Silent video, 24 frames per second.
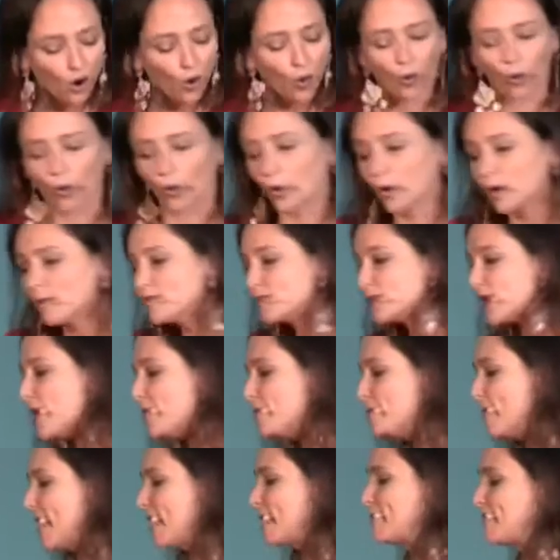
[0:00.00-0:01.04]
Or
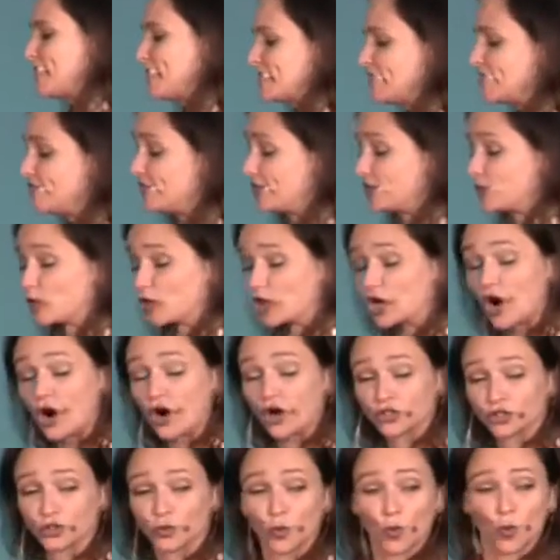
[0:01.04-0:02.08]
maybe even we're
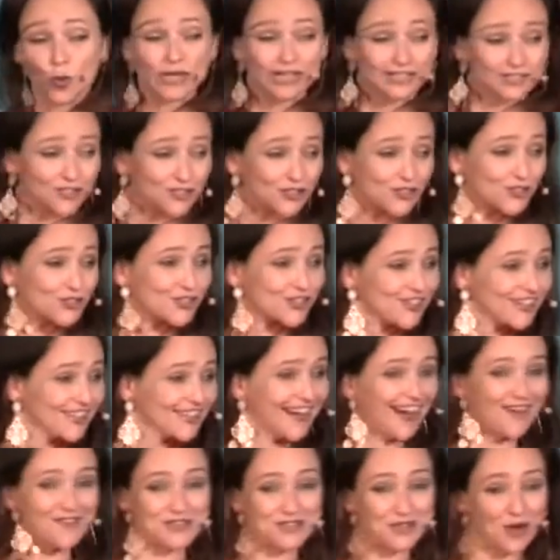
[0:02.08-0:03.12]
called a witch.
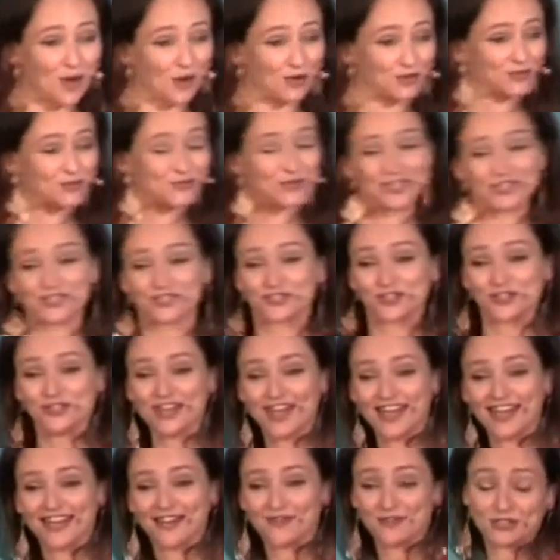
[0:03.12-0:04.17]
I was called a witch
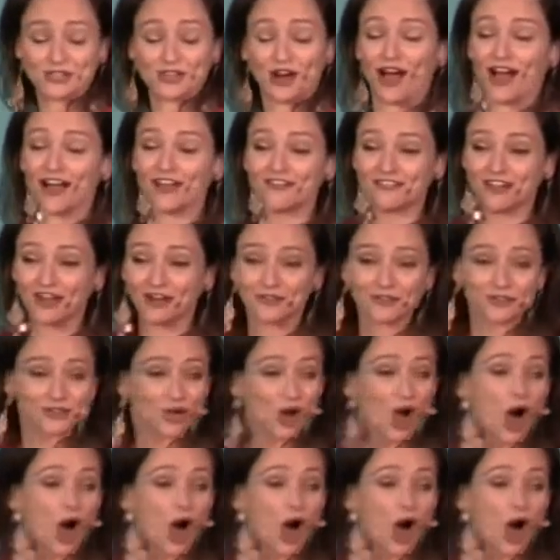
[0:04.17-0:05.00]
today, which I found as a